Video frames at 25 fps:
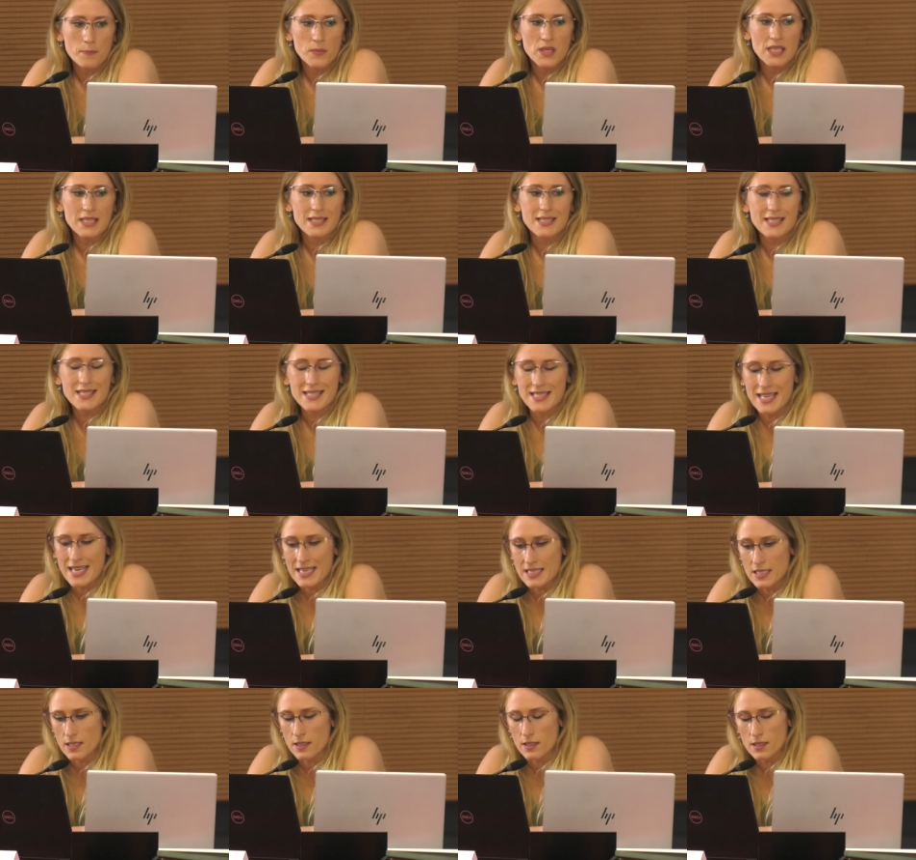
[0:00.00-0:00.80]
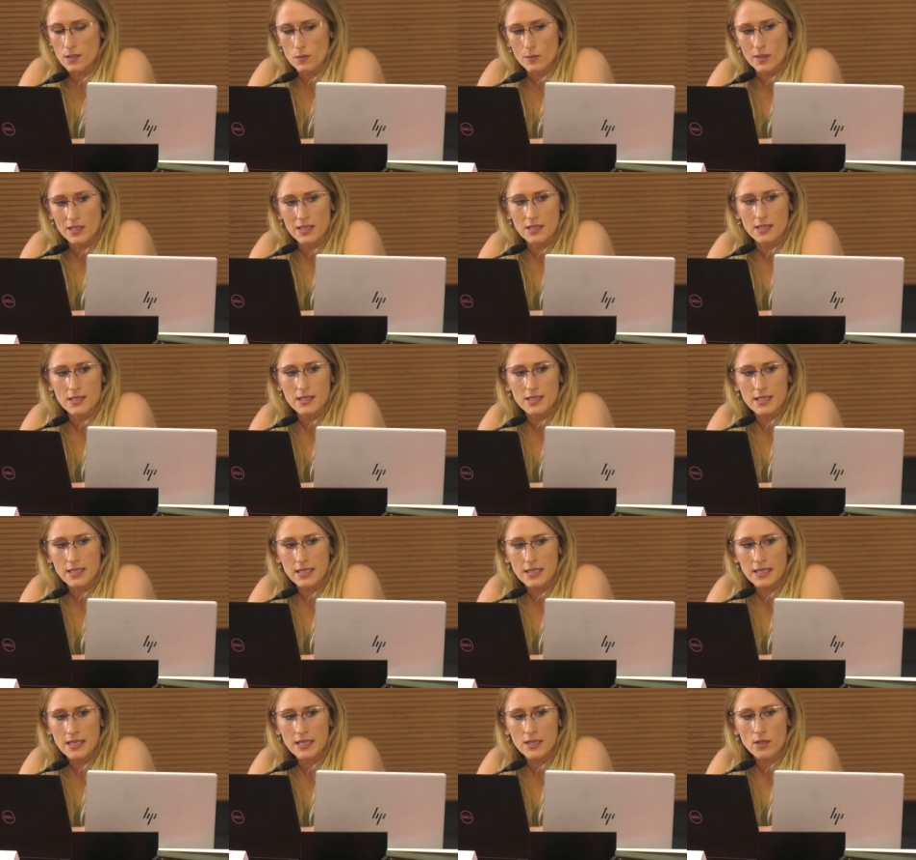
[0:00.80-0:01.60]
Instead, as we can
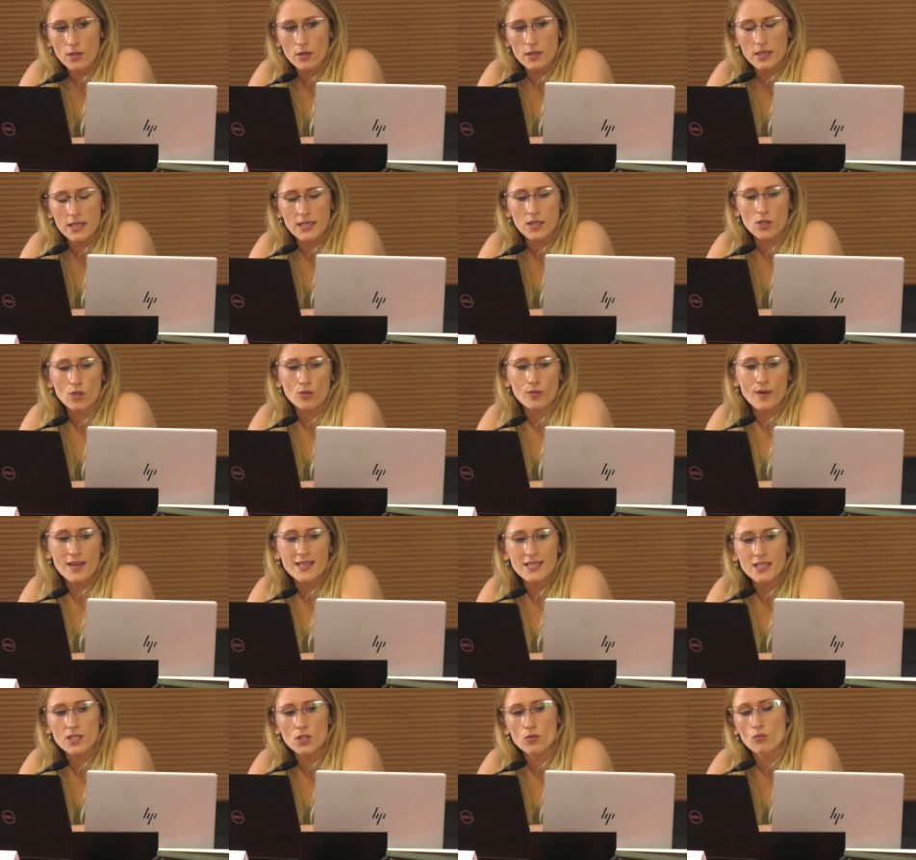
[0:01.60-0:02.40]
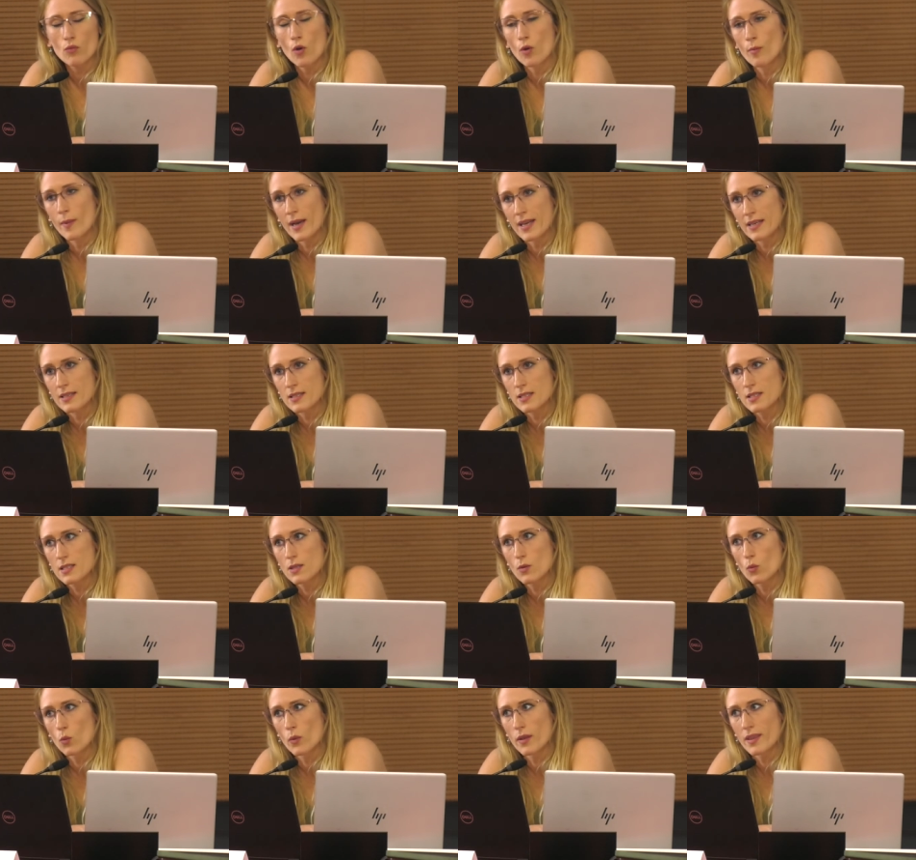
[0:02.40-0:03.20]
see here, he credits
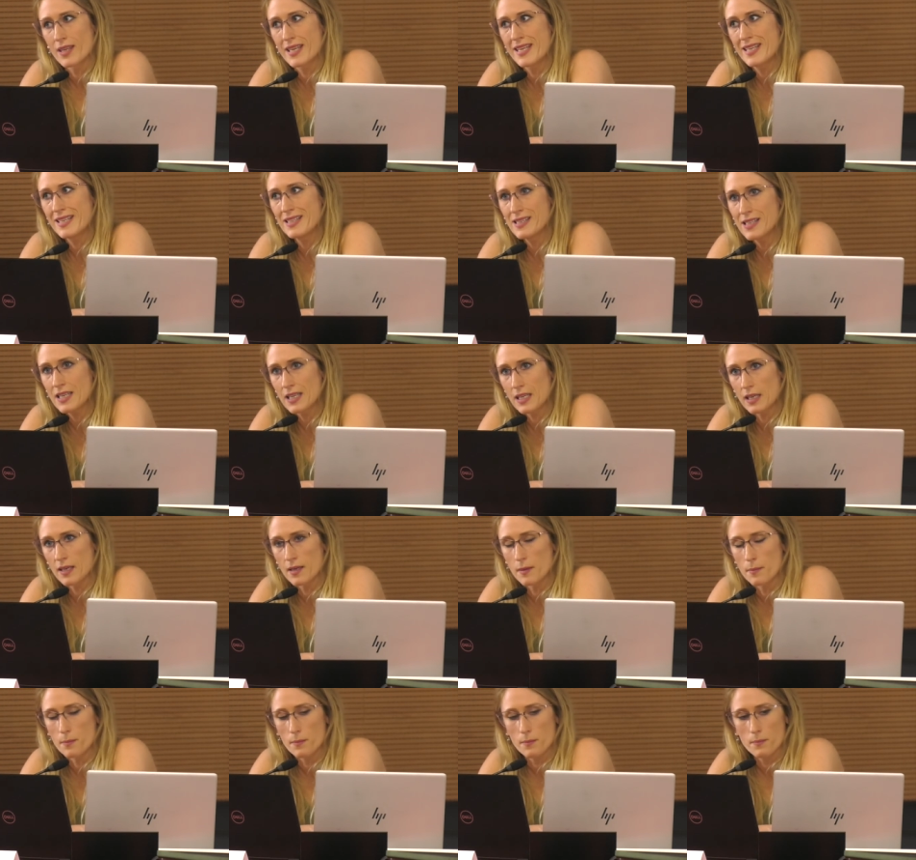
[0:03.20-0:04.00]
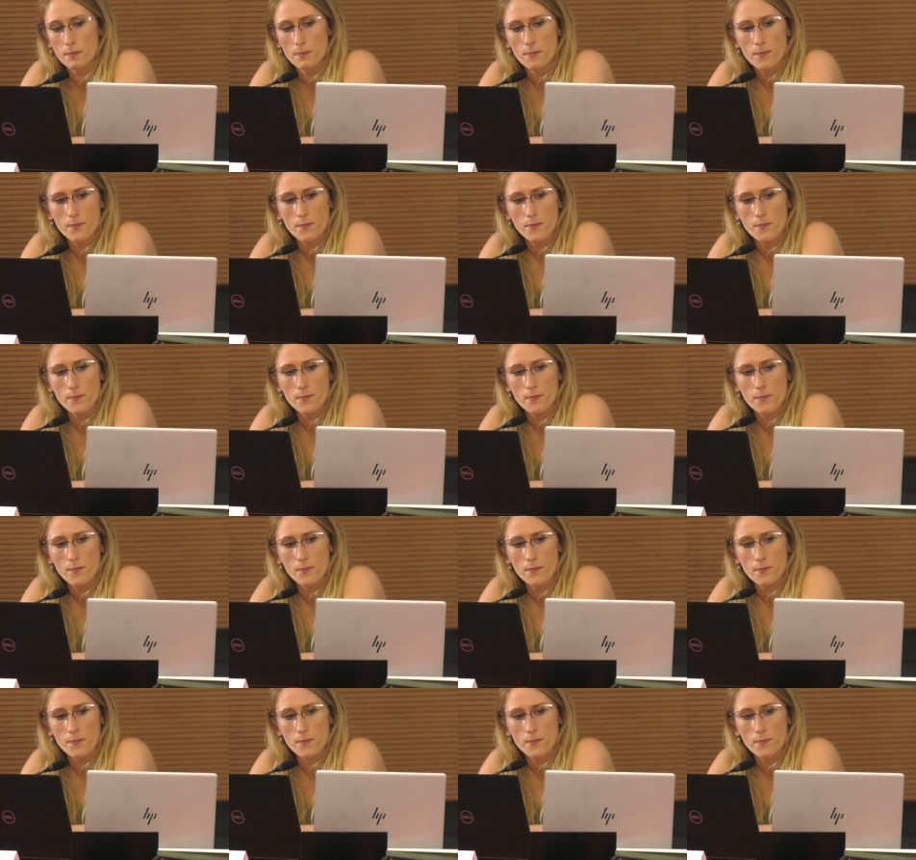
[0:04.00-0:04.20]
romance with healing him.